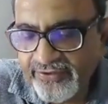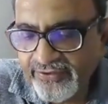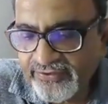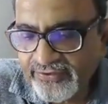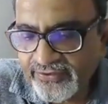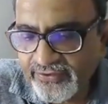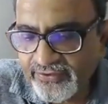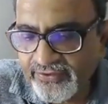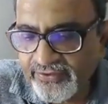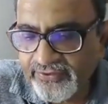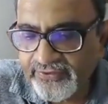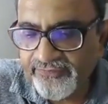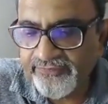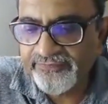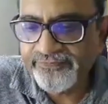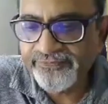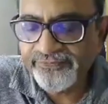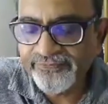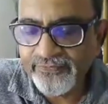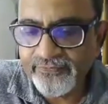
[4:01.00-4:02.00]

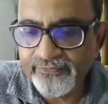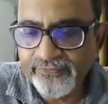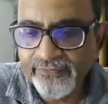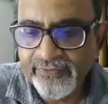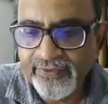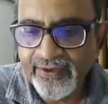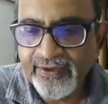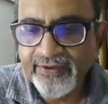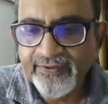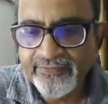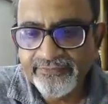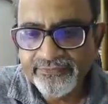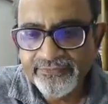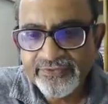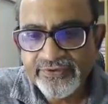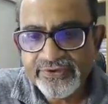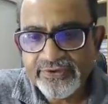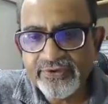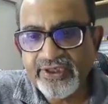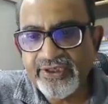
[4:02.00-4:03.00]

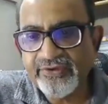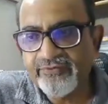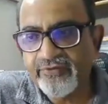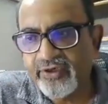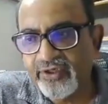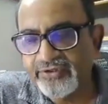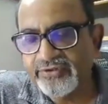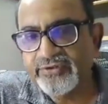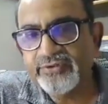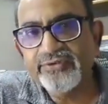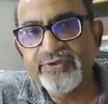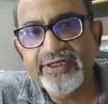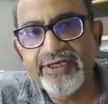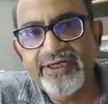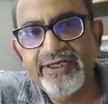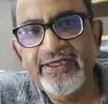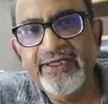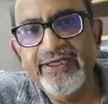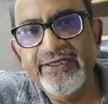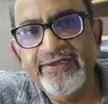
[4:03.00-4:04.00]
So I have gone through the
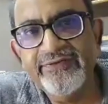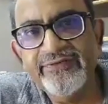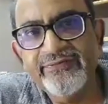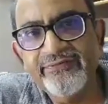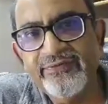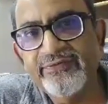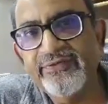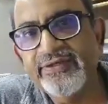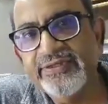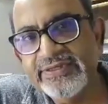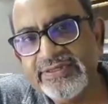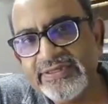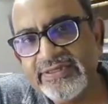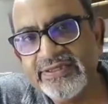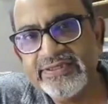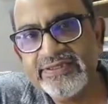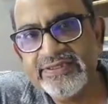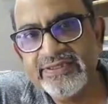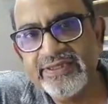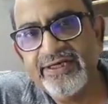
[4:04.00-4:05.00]
guidelines. We will
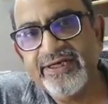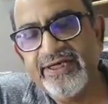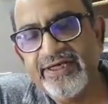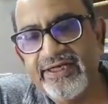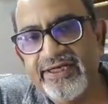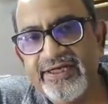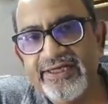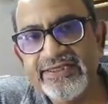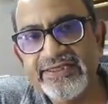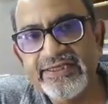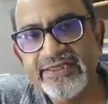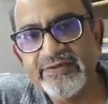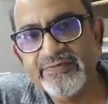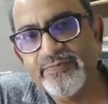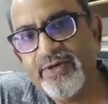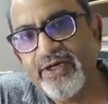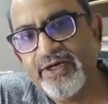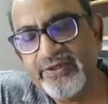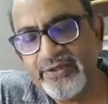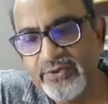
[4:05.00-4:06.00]
discuss the guidelines as
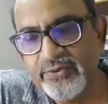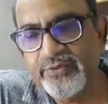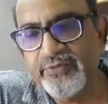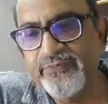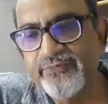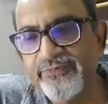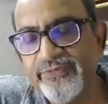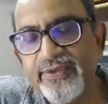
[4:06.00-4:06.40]
part 2.